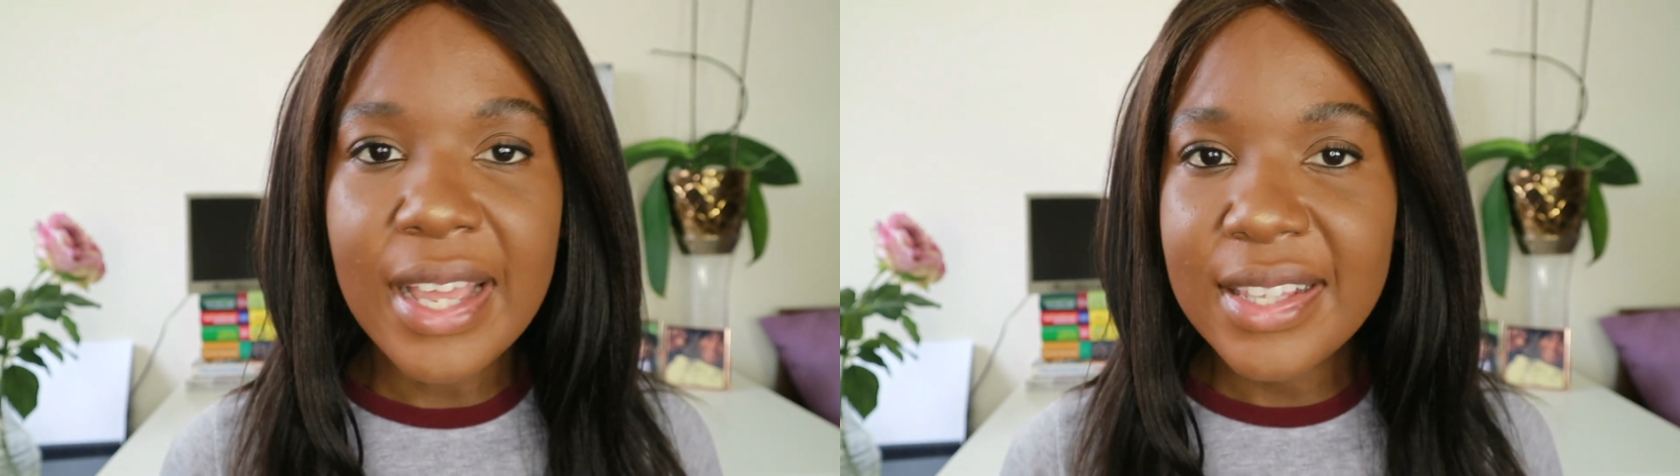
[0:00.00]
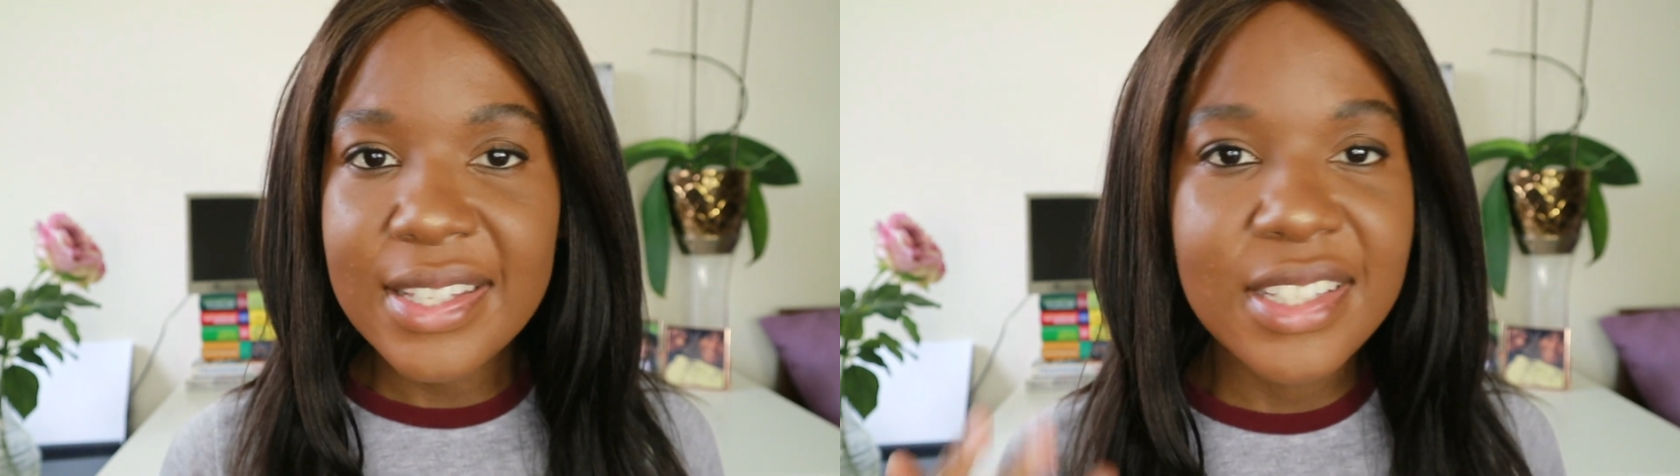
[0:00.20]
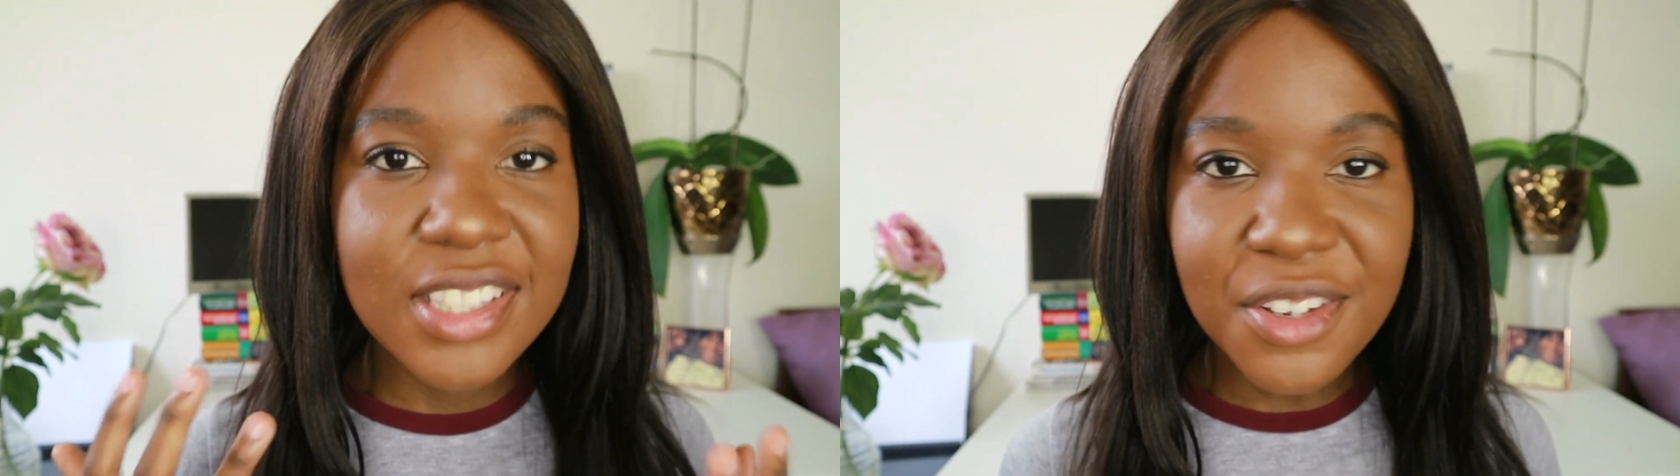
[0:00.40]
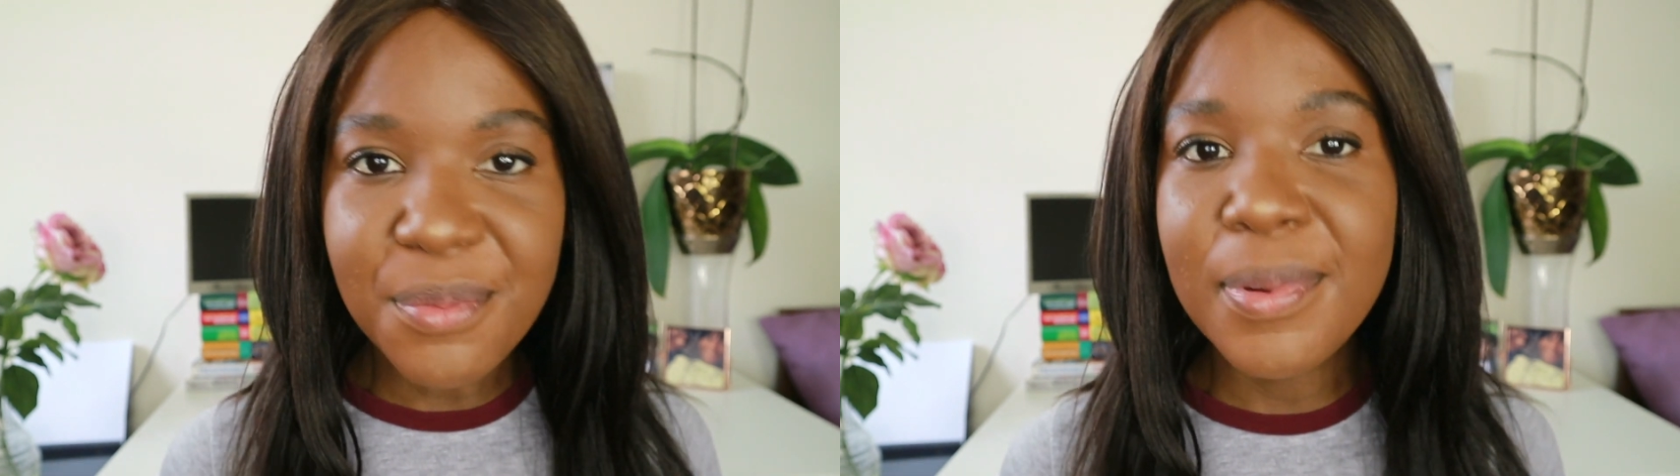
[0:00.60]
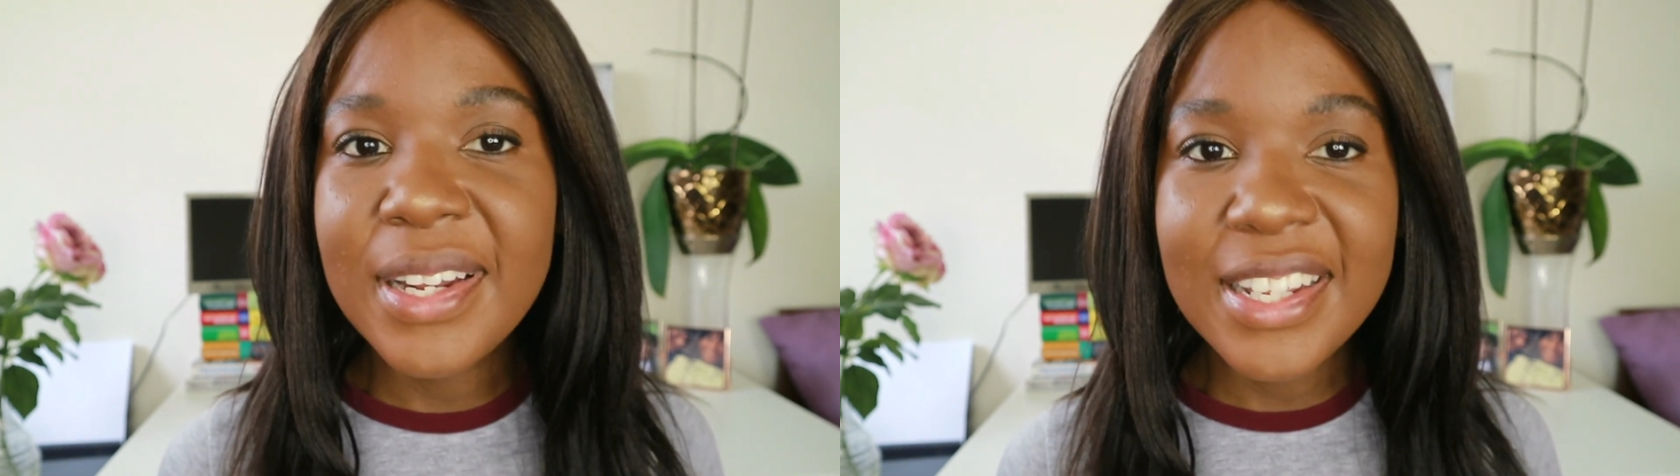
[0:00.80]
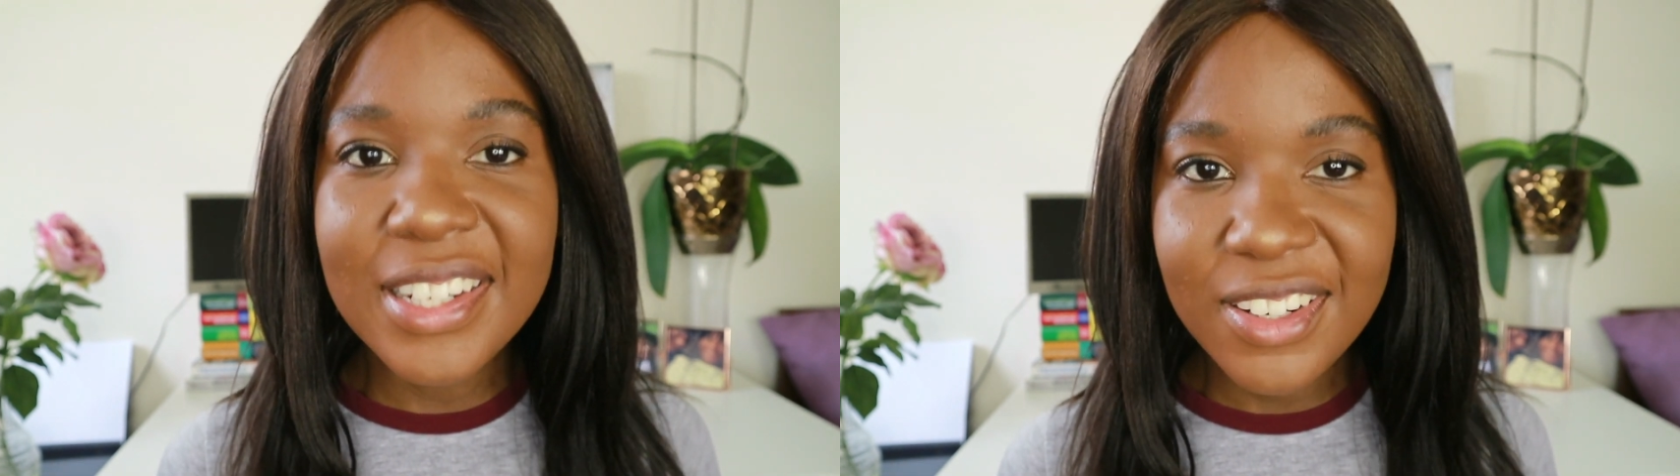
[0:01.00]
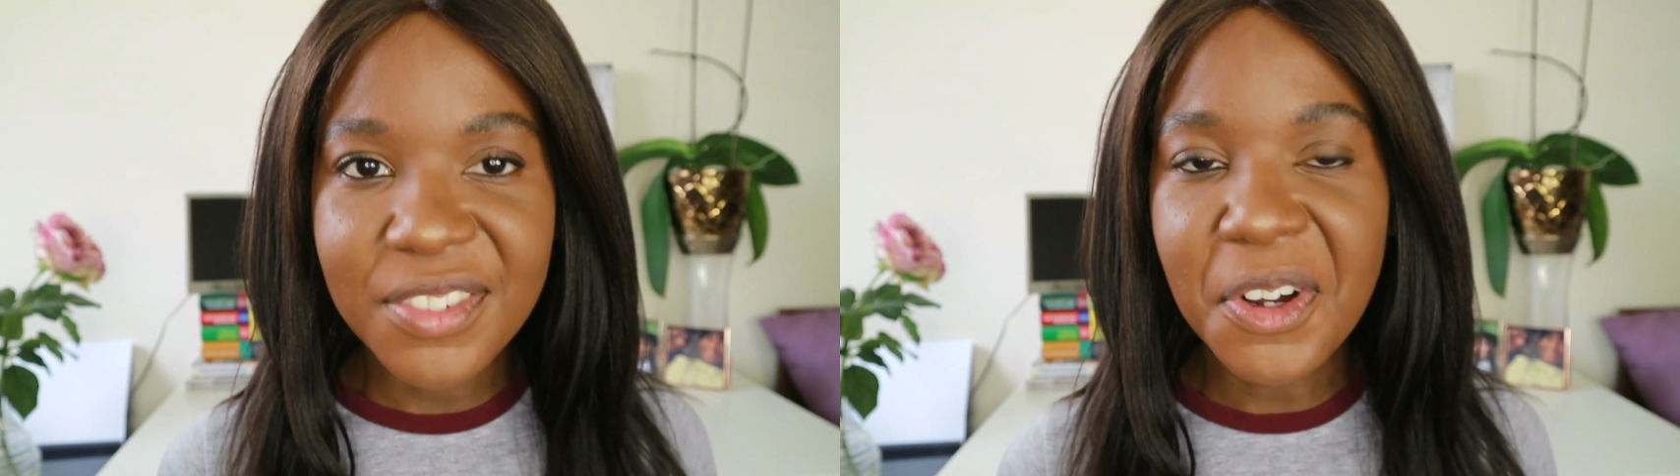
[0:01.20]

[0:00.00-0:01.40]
and this is completely